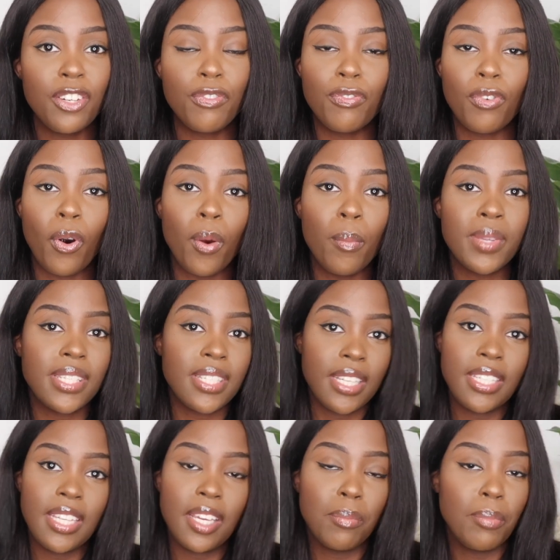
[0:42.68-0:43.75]
from
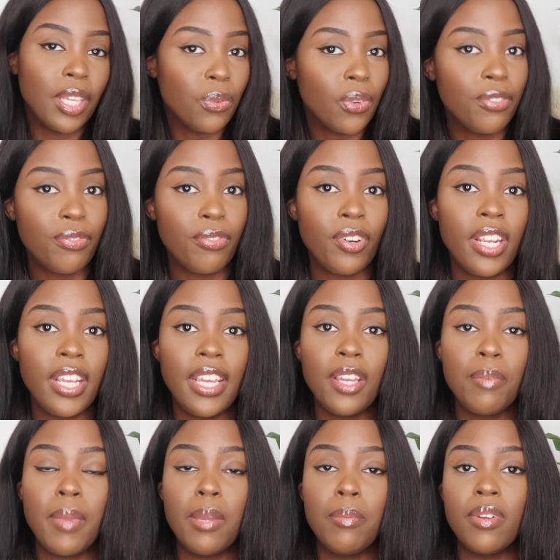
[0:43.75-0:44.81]
studying midwifery,
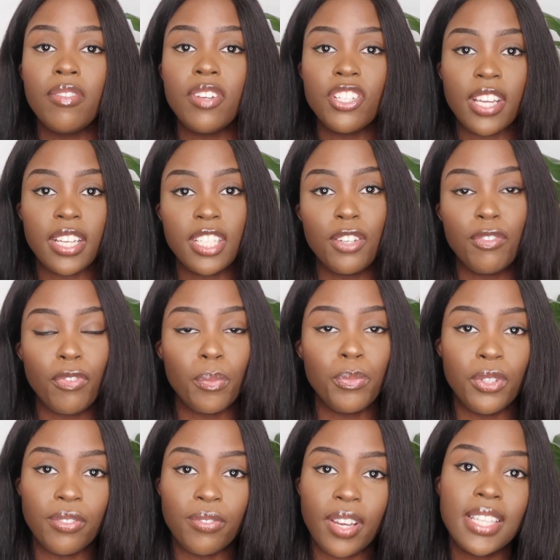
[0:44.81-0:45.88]
maybe rejected from
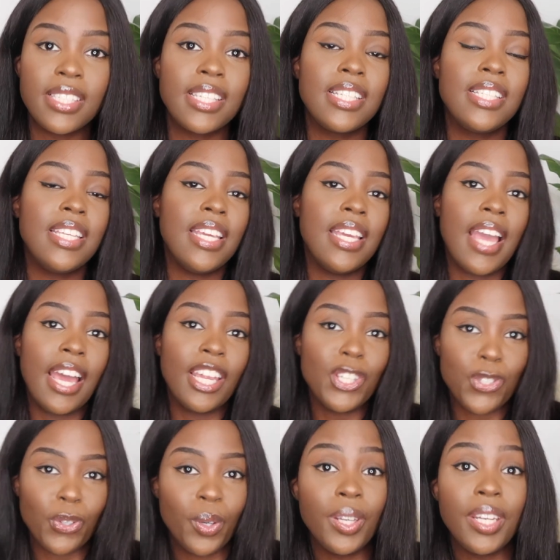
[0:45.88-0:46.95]
university and
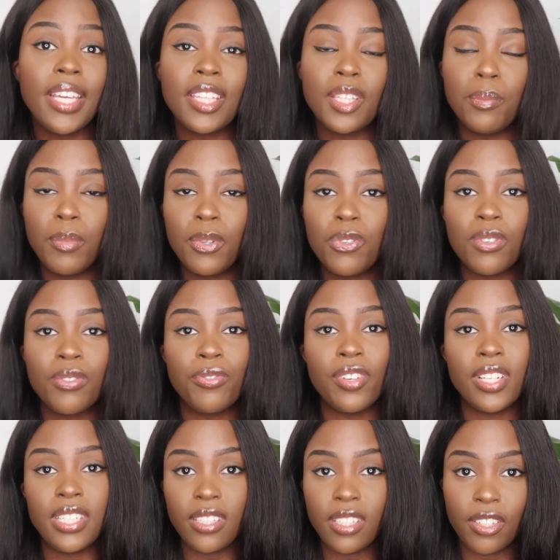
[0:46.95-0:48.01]
joining the
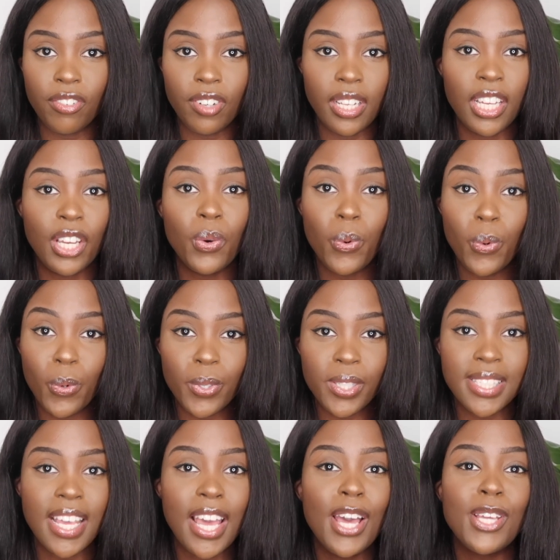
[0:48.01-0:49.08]
midwifery degree
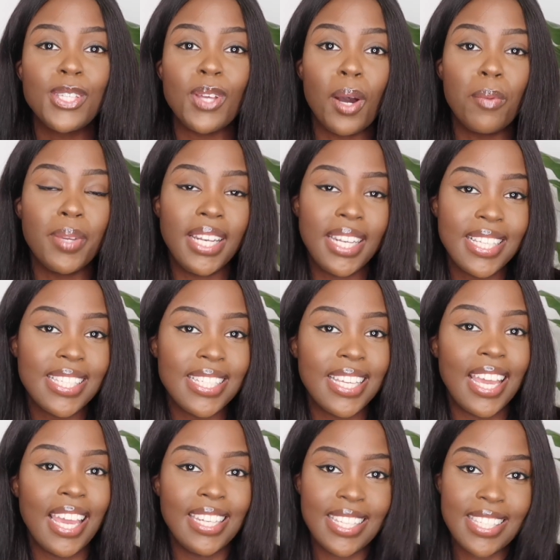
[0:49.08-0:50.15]
course. So I'll be
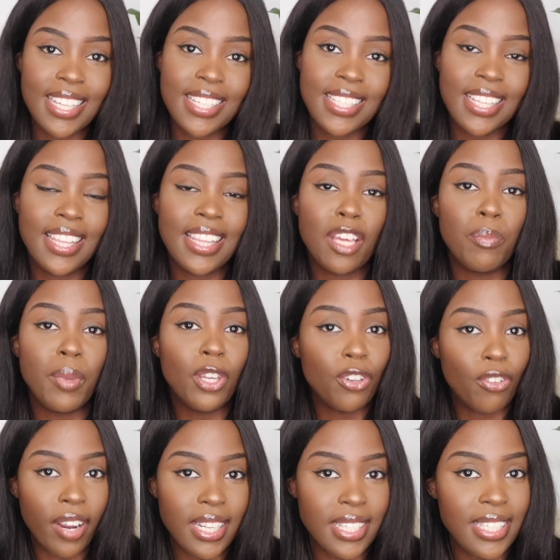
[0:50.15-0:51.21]
listing and discussing them in
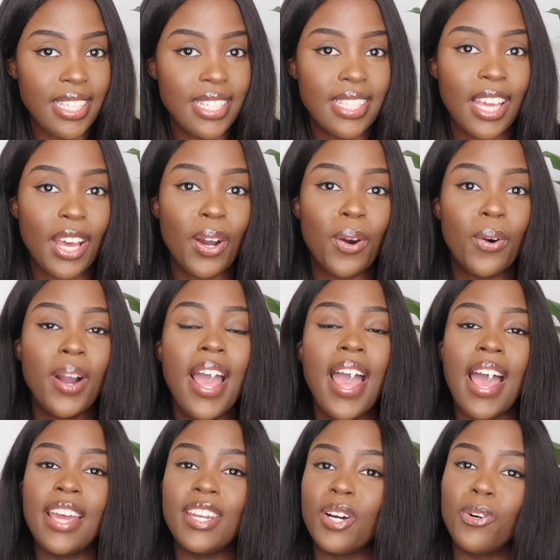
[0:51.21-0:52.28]
great detail,
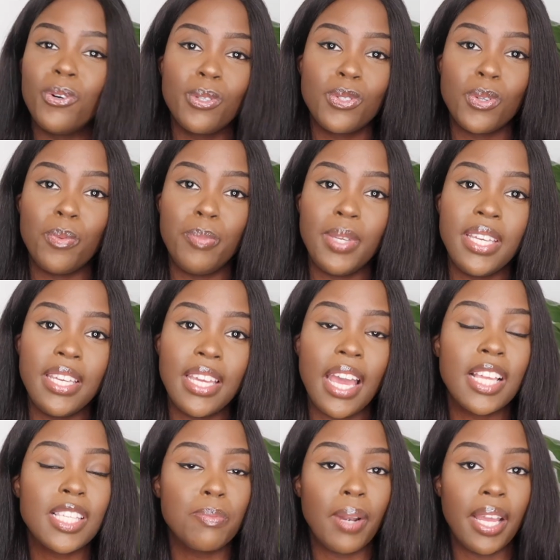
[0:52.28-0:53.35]
and I'll also be
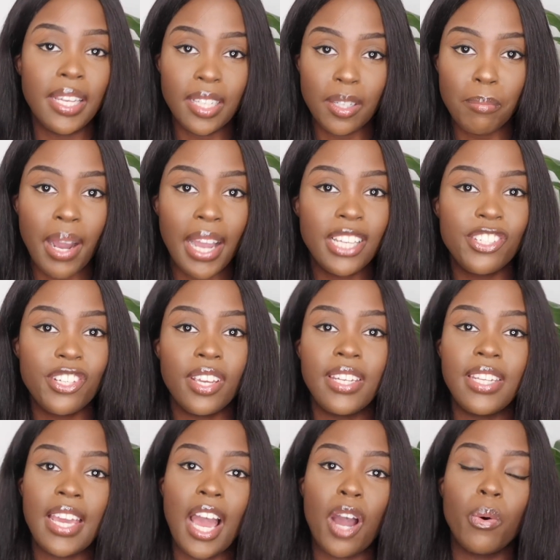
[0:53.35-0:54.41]
explaining my
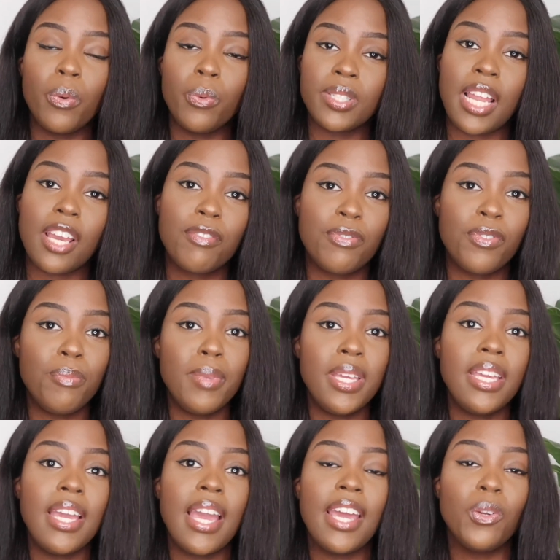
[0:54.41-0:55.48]
journey, how it was like for
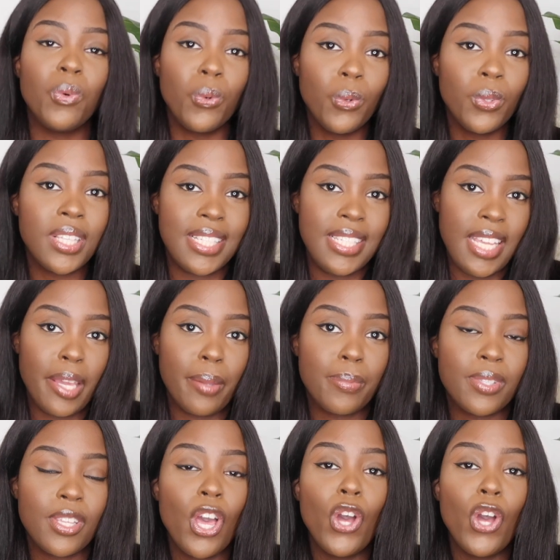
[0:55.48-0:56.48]
me, and all the tips